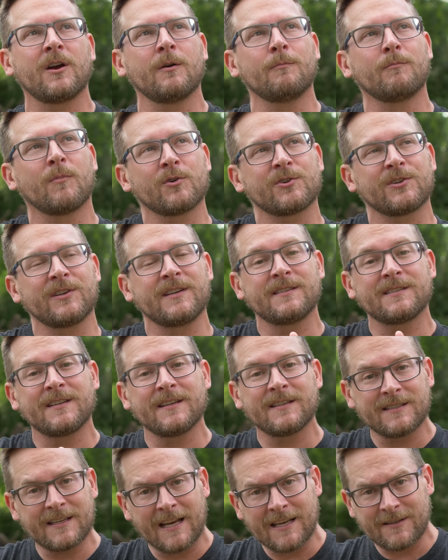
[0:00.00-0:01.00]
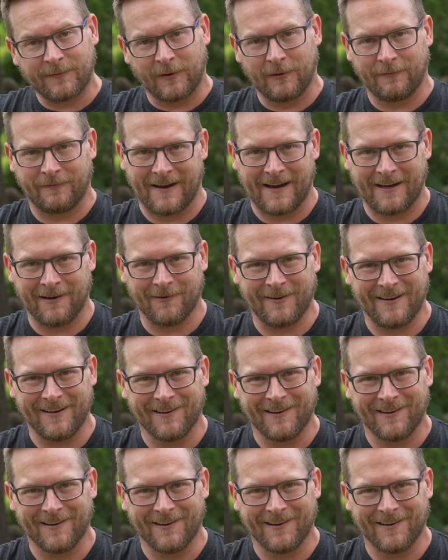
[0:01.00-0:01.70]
commercially successful fire